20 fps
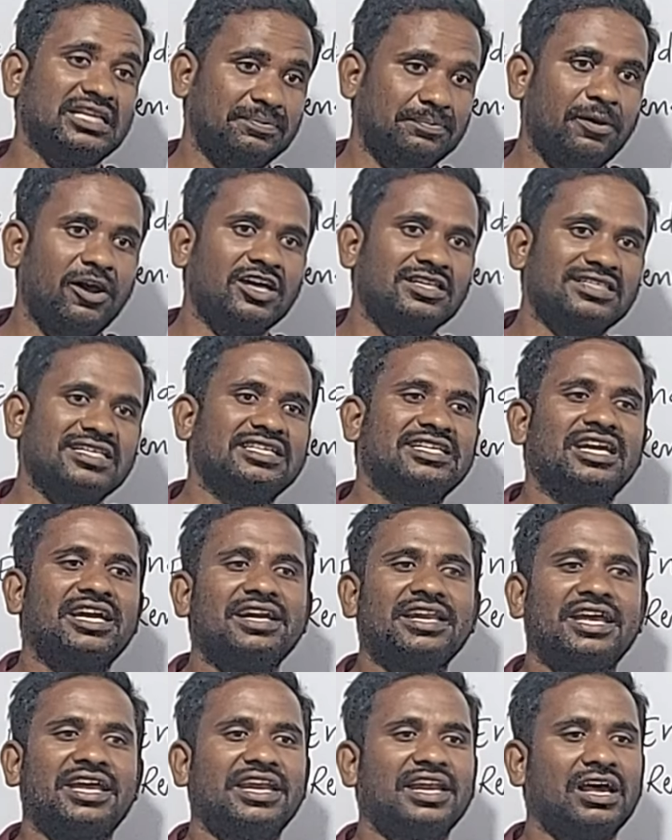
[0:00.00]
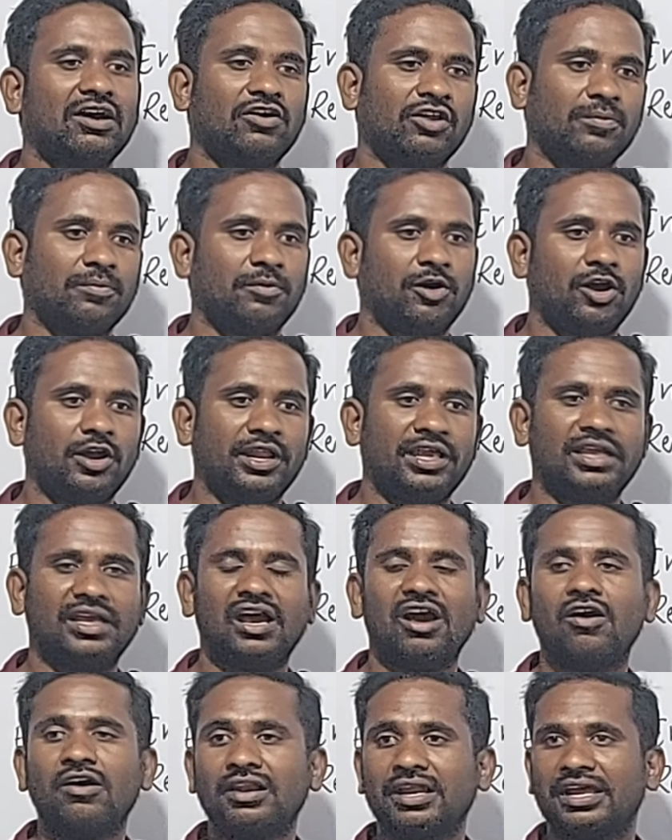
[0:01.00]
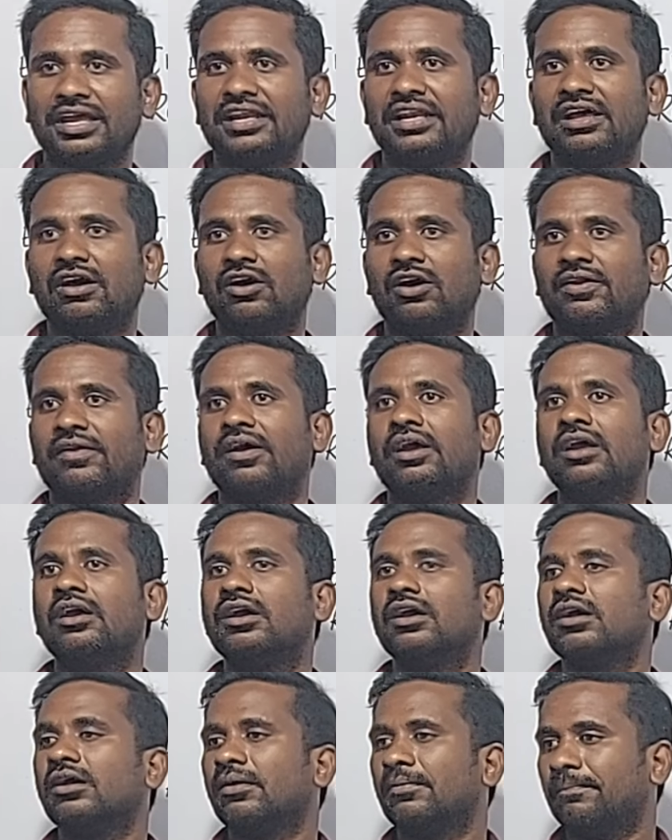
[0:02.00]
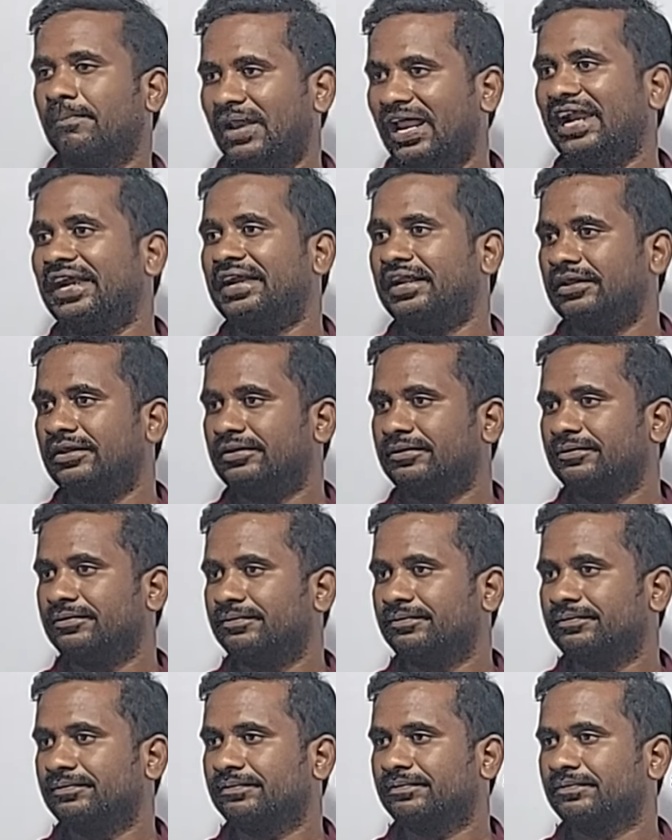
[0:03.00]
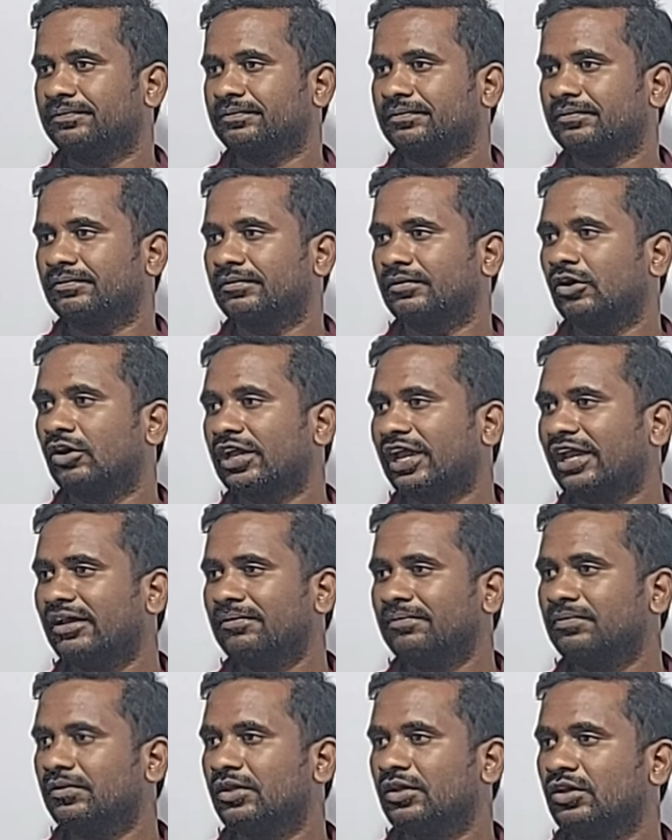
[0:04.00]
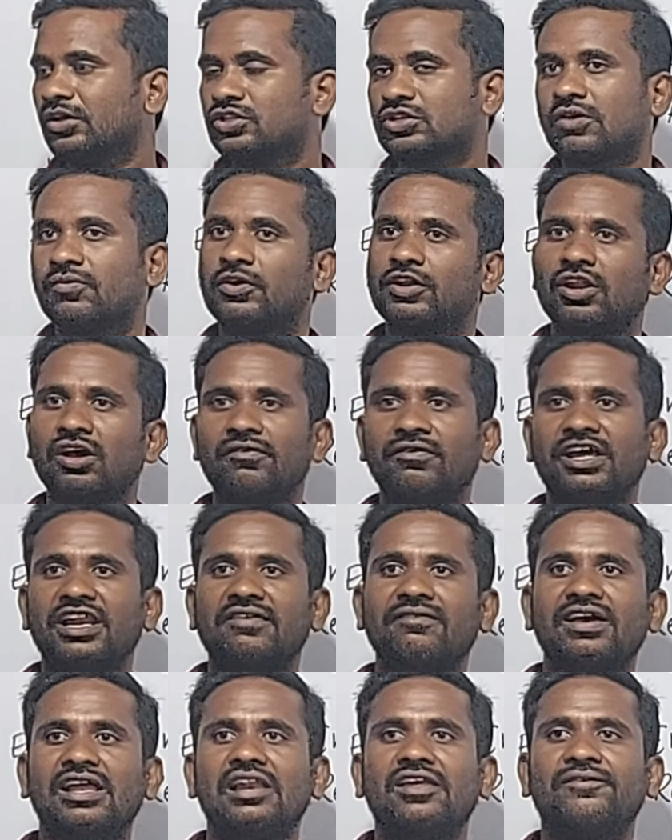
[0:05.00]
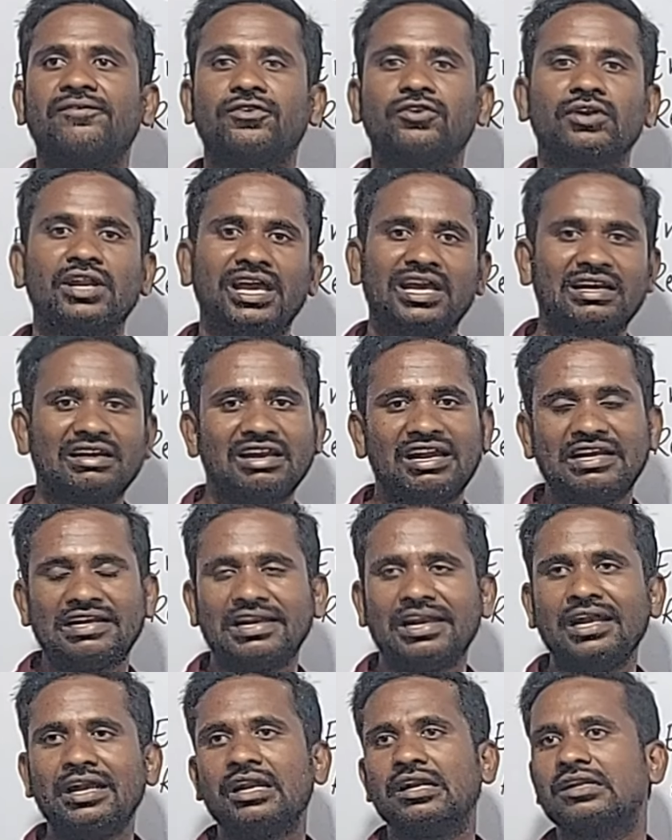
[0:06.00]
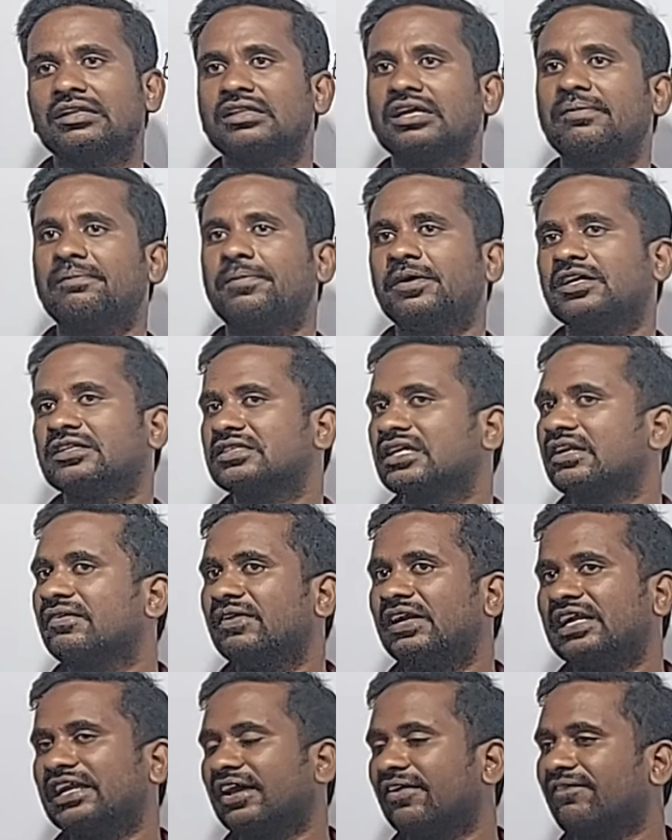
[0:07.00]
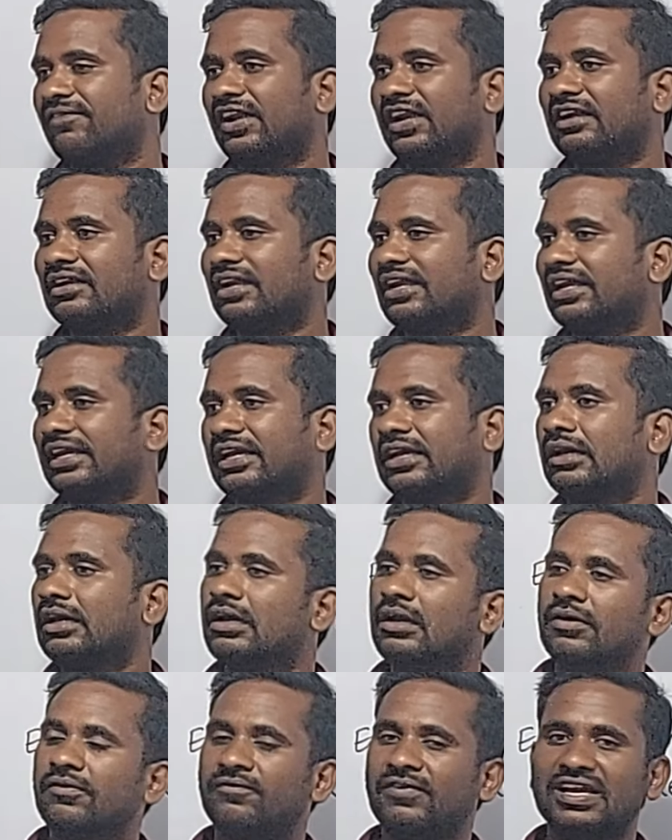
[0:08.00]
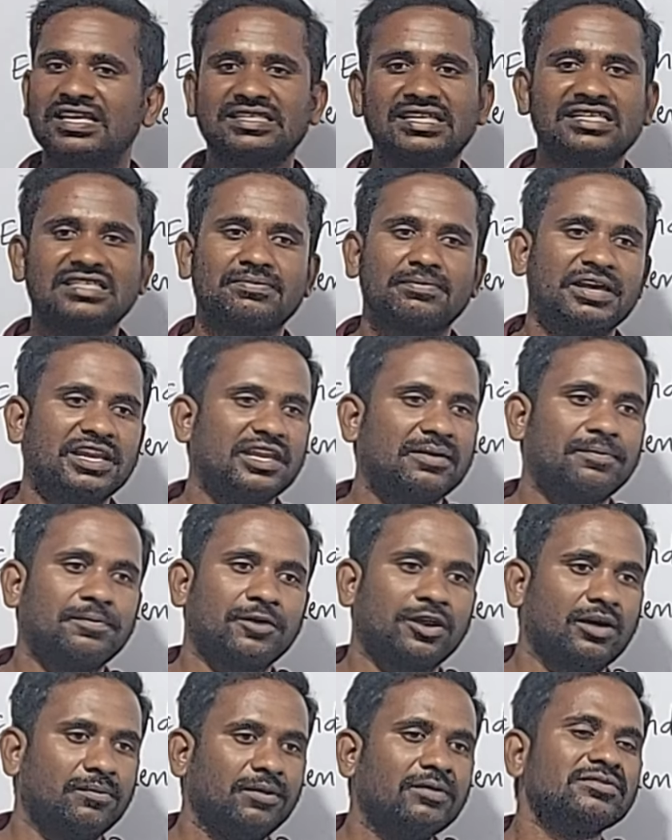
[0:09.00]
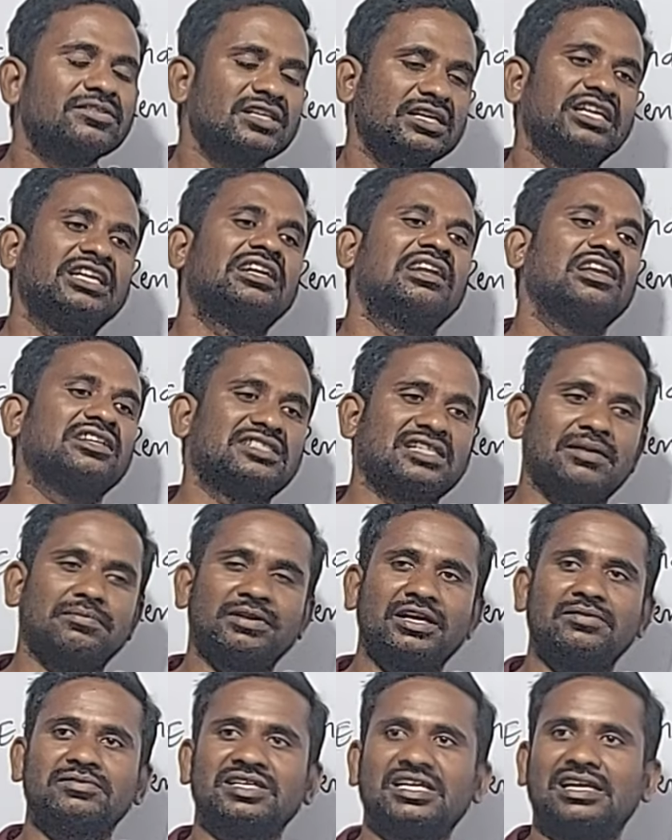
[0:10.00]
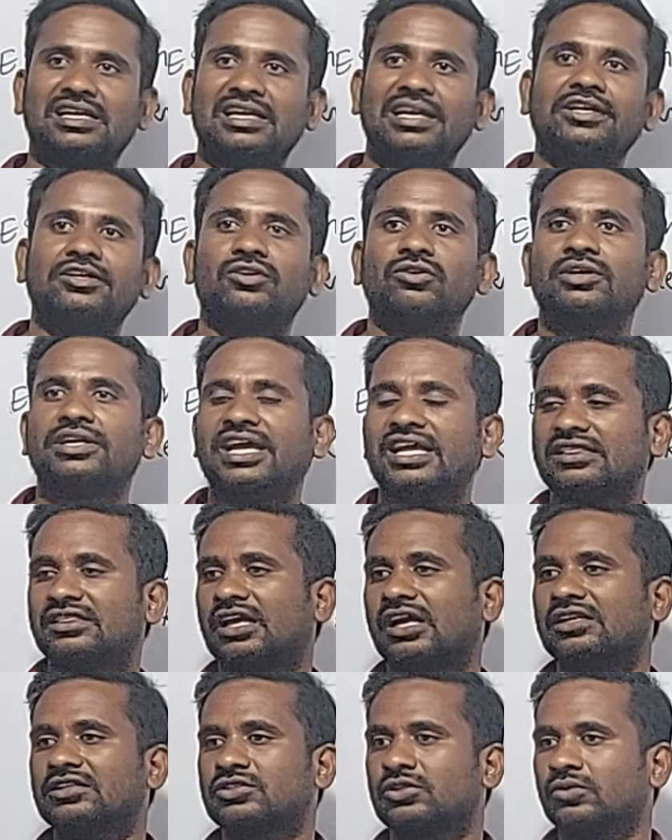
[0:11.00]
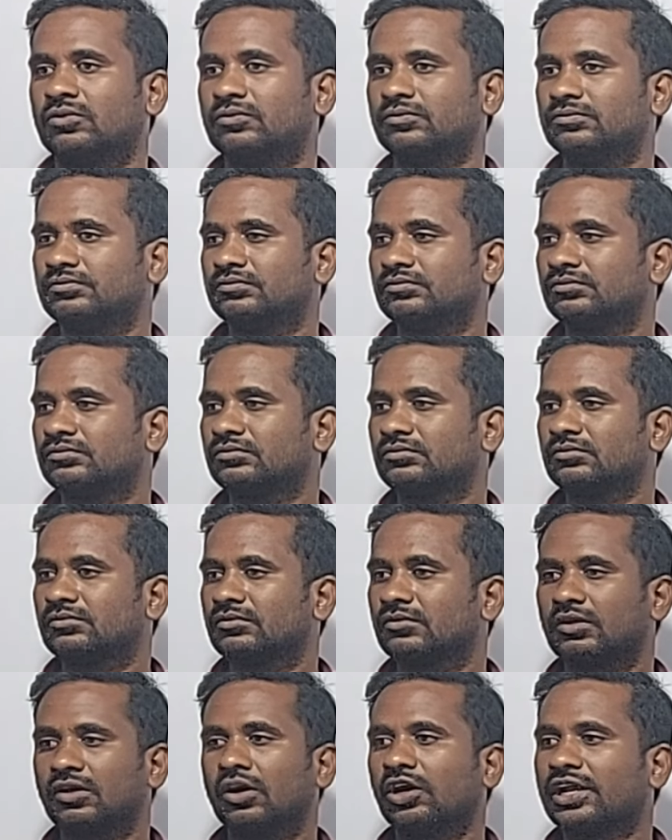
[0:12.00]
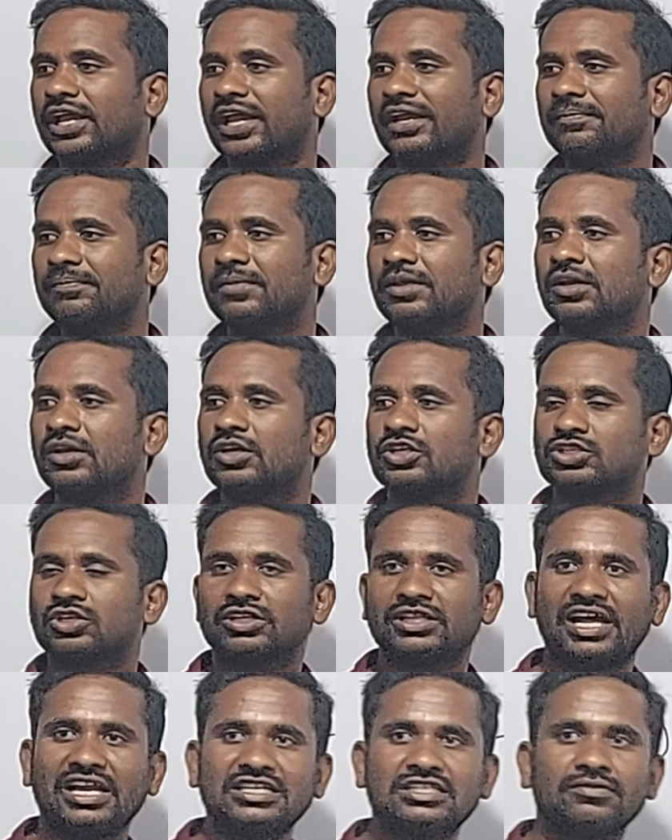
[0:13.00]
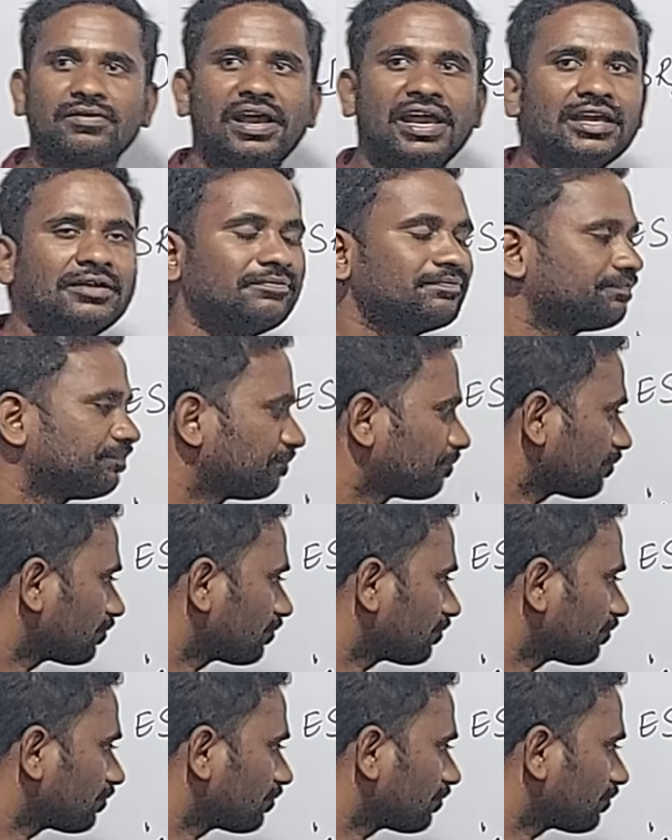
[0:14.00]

deposited in our body or in our blood. Okay, so we know very well, if you neglect it, the person will definitely faces many problems. It sometimes it lead to death also. Okay, so that's why